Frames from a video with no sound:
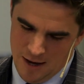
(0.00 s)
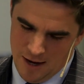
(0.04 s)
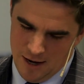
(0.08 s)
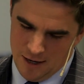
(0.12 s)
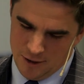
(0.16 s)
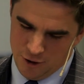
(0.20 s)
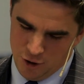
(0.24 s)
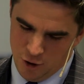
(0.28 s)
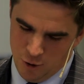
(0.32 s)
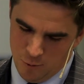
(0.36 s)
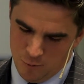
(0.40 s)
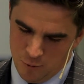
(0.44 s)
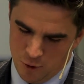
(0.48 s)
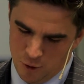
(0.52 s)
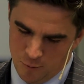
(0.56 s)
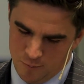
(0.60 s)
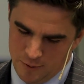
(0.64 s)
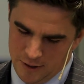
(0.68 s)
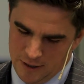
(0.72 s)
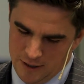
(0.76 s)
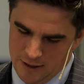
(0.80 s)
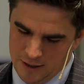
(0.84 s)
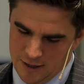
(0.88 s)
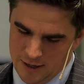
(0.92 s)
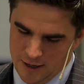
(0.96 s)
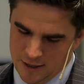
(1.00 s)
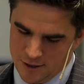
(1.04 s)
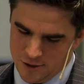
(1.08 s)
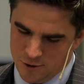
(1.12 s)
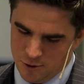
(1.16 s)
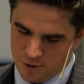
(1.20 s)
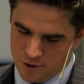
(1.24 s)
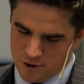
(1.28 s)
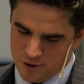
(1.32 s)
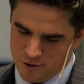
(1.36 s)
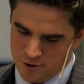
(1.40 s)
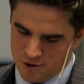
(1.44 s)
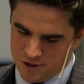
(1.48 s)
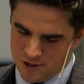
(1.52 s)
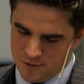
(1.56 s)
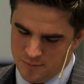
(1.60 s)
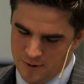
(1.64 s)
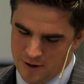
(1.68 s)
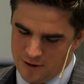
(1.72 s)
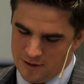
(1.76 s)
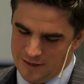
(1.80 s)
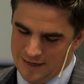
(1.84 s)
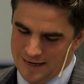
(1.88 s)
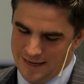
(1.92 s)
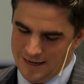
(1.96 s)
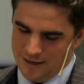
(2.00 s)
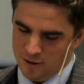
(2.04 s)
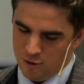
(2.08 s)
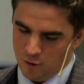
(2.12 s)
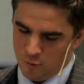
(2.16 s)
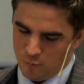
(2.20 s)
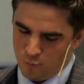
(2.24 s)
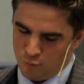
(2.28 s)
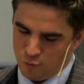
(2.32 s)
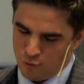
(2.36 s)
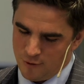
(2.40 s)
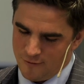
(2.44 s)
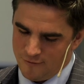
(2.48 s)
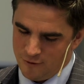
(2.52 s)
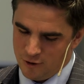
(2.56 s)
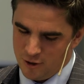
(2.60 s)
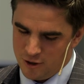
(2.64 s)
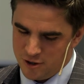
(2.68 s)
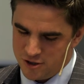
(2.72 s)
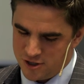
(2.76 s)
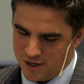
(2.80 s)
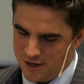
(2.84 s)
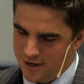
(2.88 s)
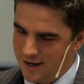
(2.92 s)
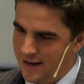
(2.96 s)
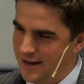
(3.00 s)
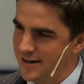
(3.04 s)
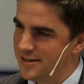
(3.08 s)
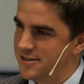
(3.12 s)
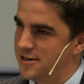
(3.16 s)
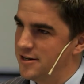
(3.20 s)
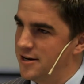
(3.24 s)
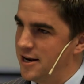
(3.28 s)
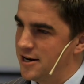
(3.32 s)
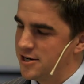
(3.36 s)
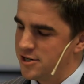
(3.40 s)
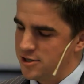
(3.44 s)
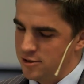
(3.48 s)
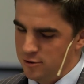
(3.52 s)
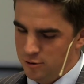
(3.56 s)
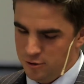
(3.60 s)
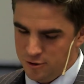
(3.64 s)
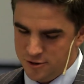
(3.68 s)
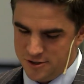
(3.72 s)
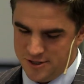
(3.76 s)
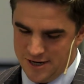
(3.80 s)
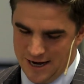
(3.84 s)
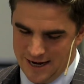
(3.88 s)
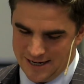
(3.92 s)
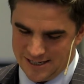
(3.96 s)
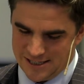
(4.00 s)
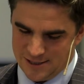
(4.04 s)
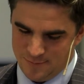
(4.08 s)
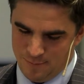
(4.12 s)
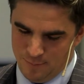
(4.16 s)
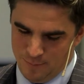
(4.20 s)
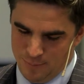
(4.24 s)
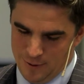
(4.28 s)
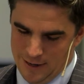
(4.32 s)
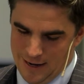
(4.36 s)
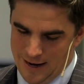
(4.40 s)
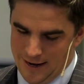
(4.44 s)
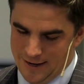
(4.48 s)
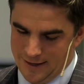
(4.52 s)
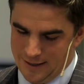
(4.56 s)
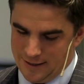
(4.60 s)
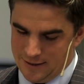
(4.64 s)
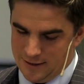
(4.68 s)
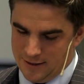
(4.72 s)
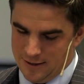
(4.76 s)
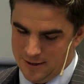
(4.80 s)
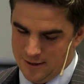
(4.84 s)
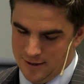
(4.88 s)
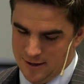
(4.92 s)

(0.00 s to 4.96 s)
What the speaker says: And you will be talking to us about legal privilege and international tax planning.